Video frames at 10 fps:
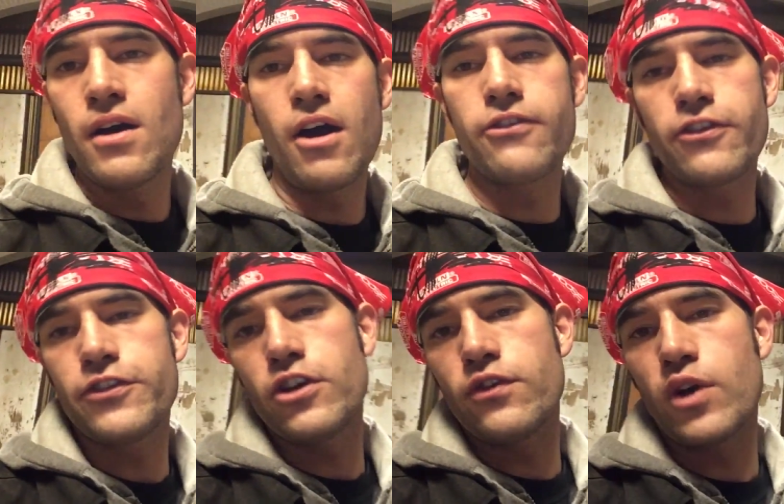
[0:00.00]

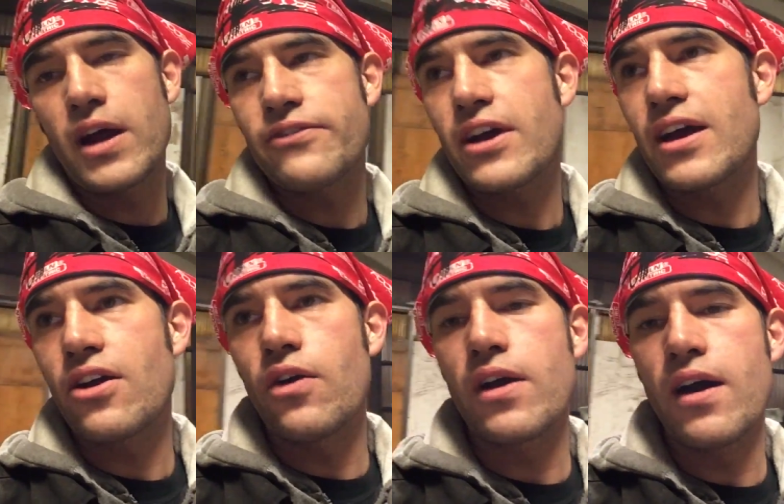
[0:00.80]
overview of what I've got
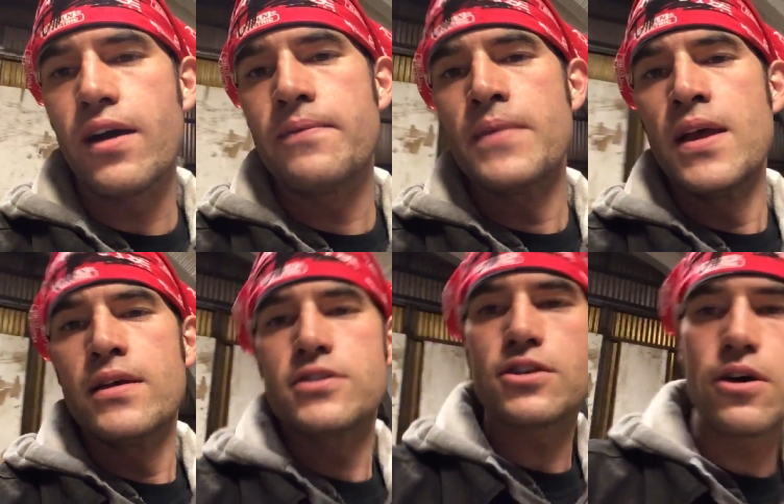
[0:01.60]
going on.
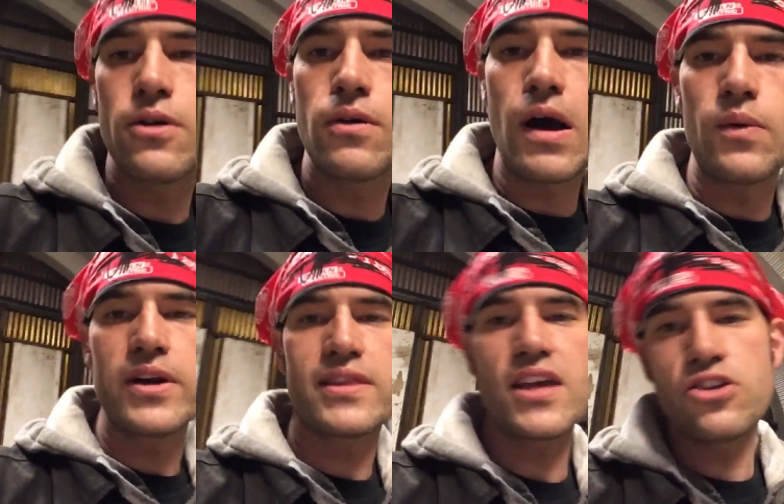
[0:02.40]
So I
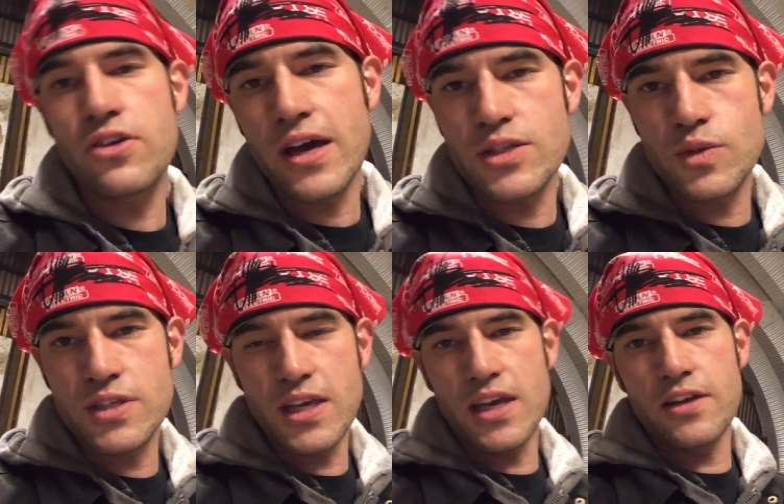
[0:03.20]
want to thank you guys
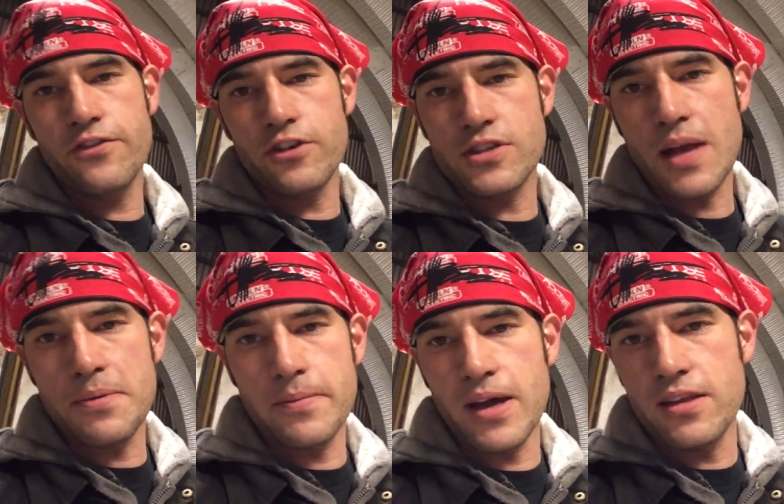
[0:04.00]
once again for
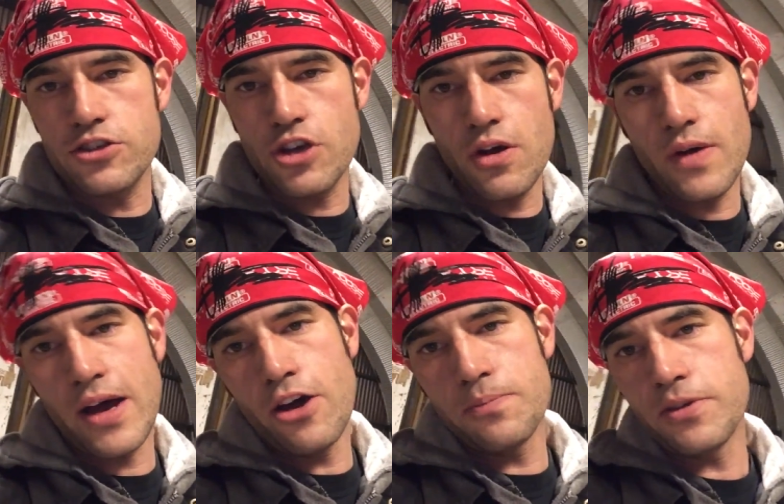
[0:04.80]
stopping by the show.
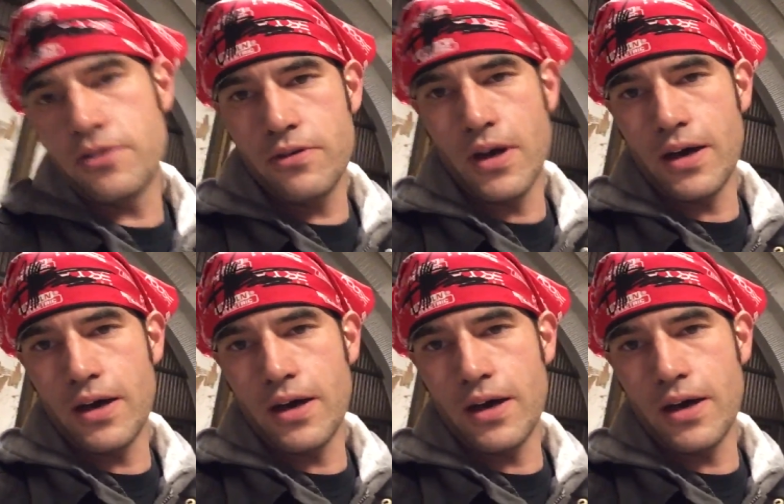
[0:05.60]
I hope you